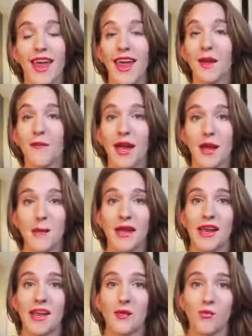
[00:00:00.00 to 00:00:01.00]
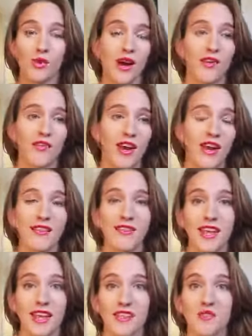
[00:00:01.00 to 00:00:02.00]
In my opinion, brown rice
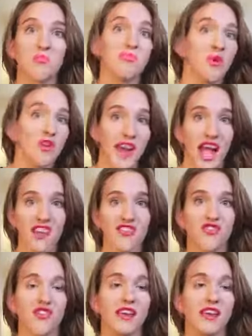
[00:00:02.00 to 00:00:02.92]
tastes more natural.